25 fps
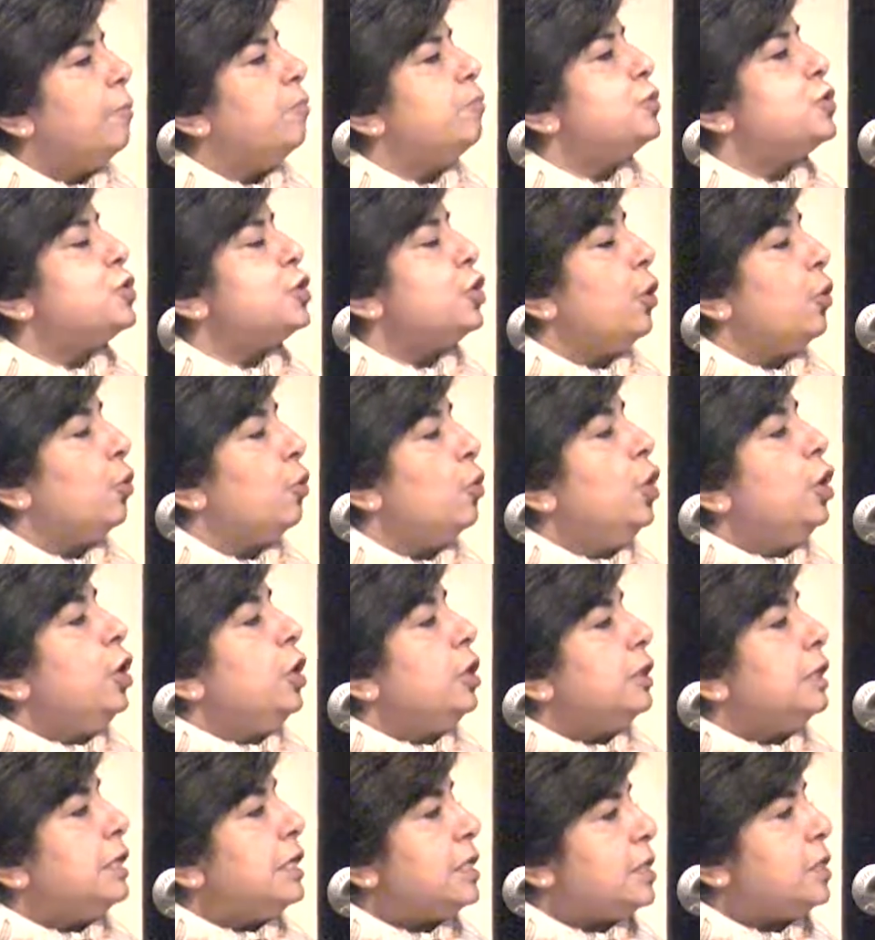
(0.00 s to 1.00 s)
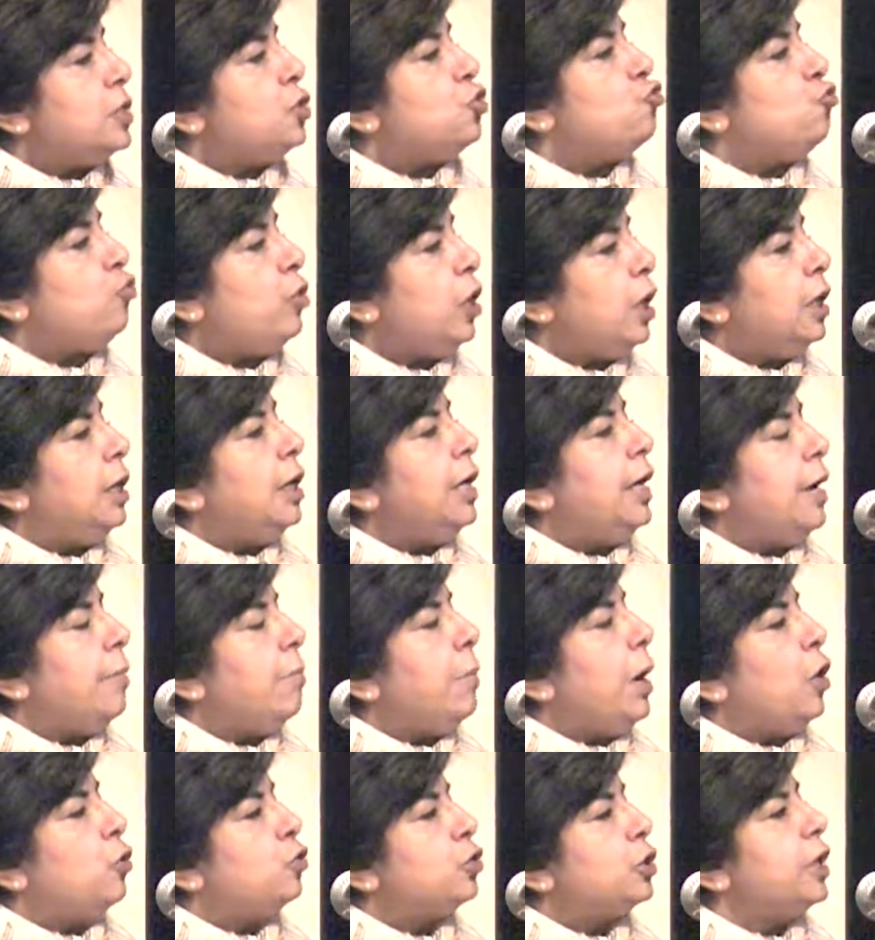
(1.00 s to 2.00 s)
So this is really
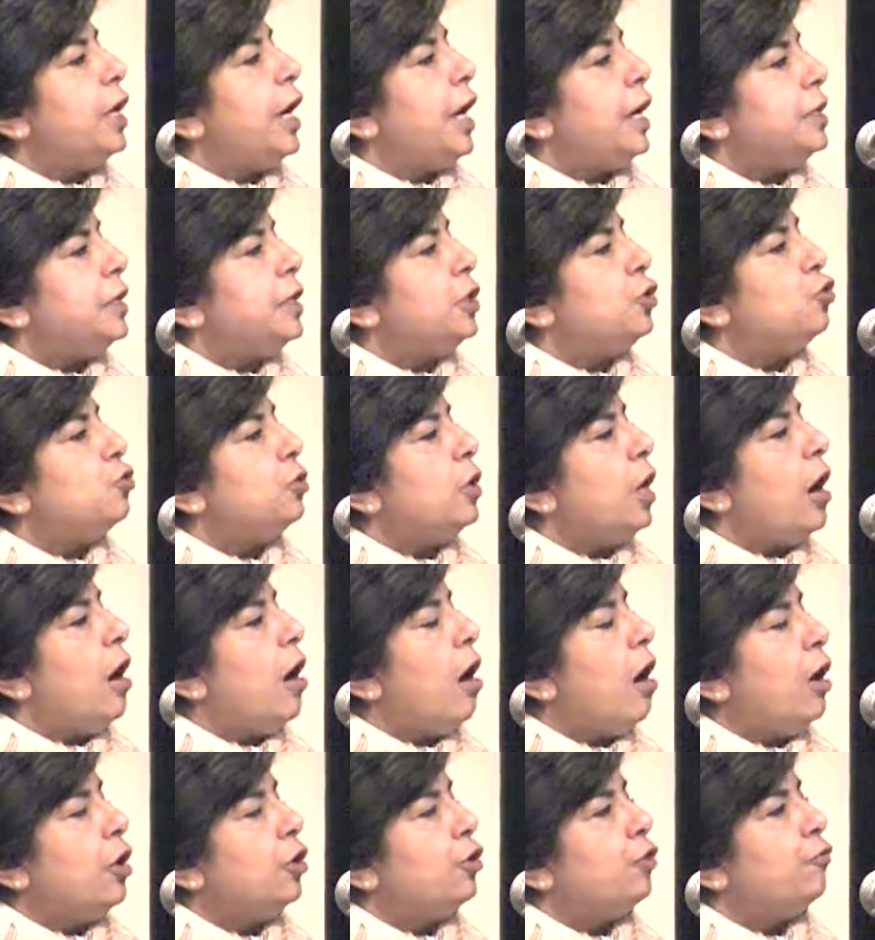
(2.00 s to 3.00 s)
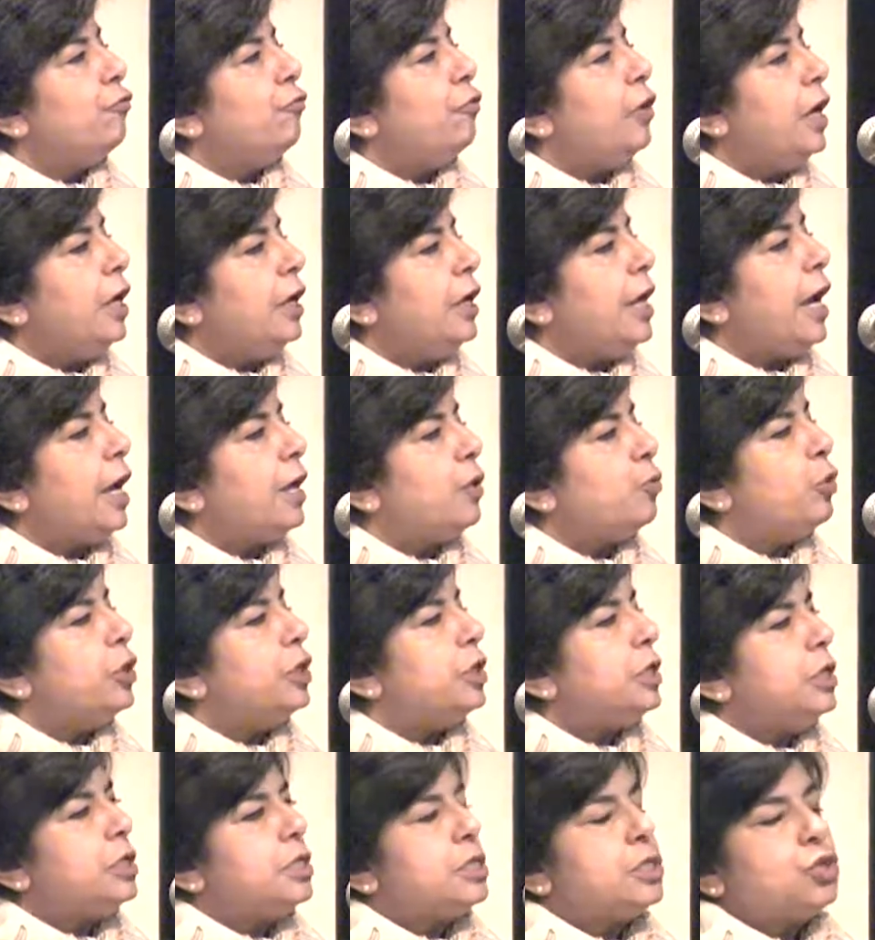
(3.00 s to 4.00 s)
about getting to the heart of
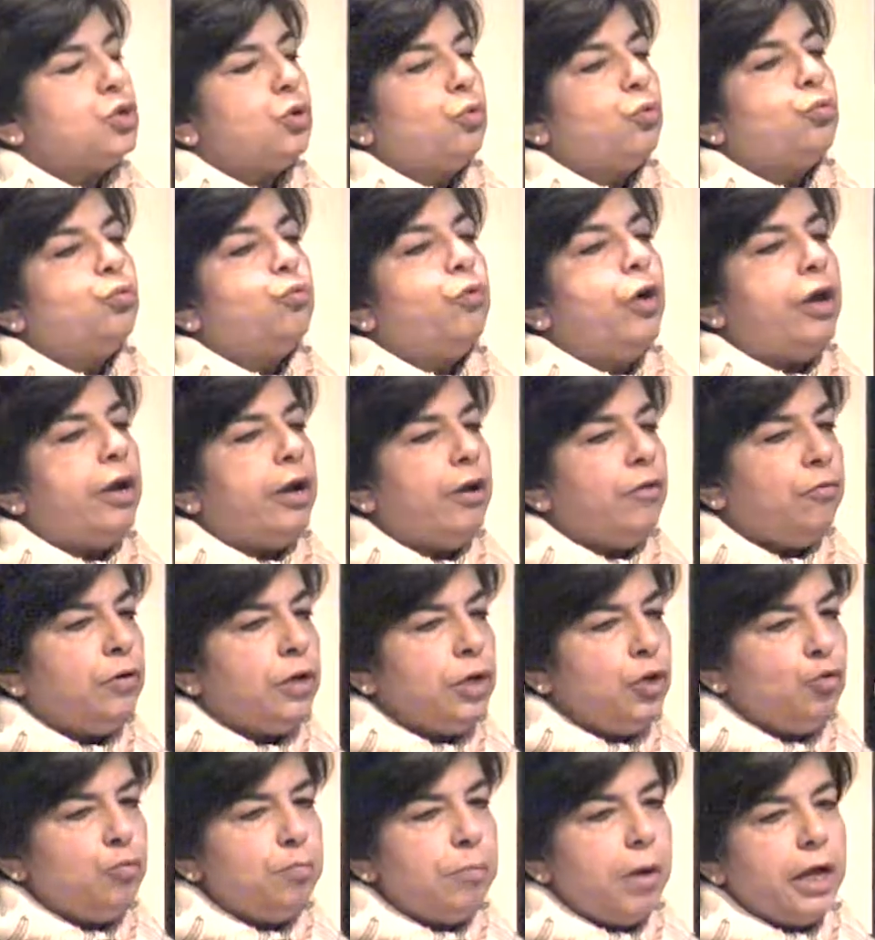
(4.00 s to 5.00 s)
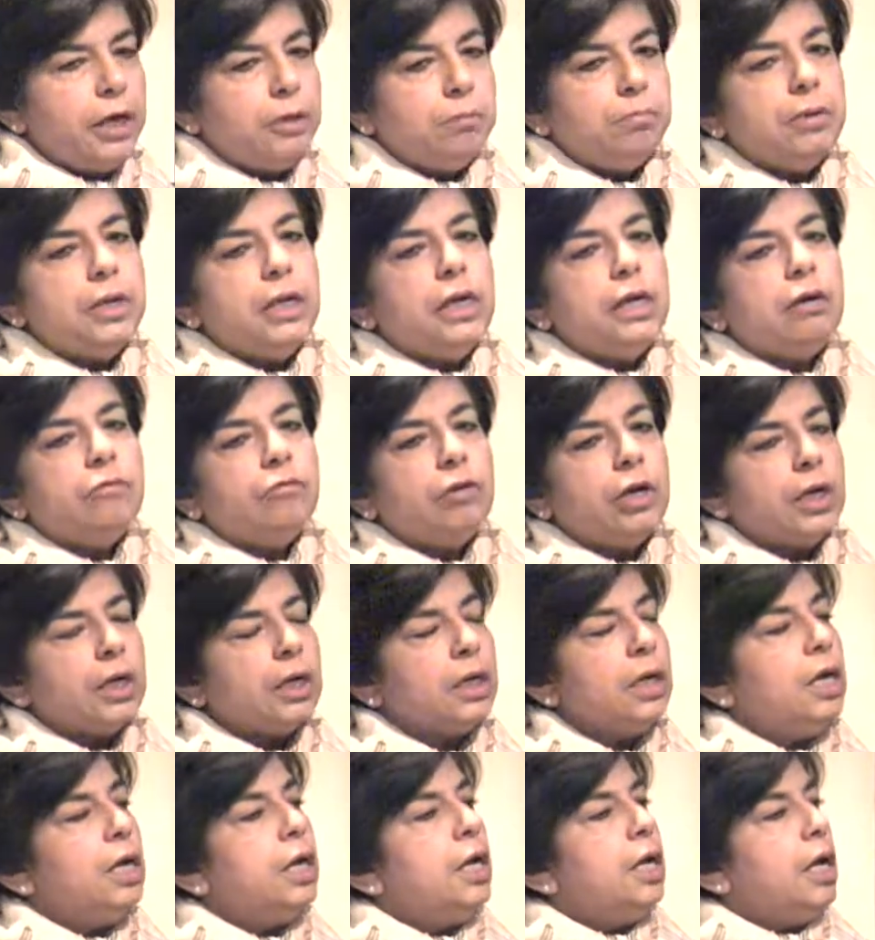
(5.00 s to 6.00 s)
inequities. So wherever you might be
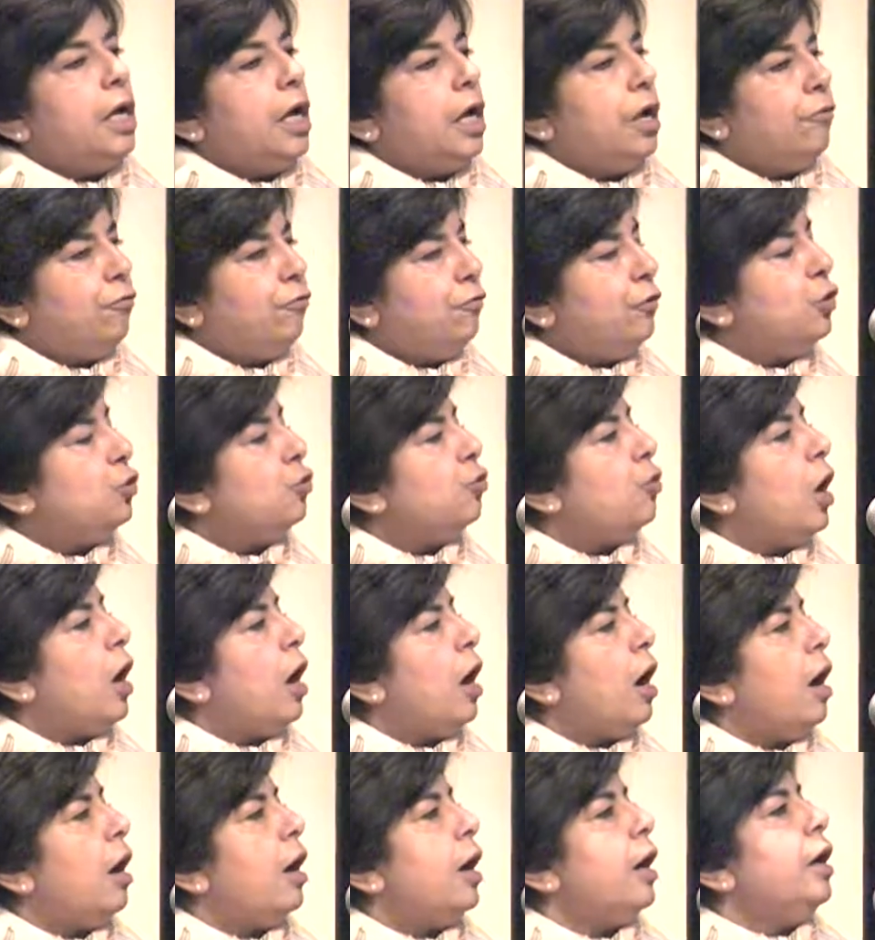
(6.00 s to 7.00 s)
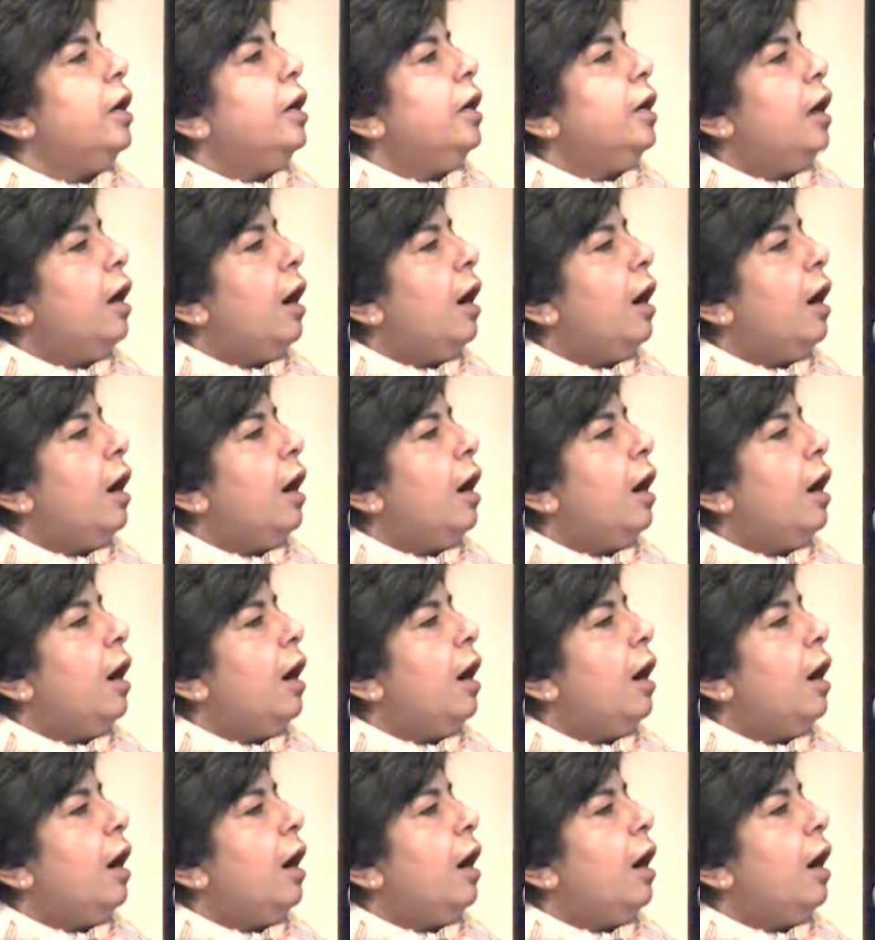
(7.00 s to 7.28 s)
living, if you are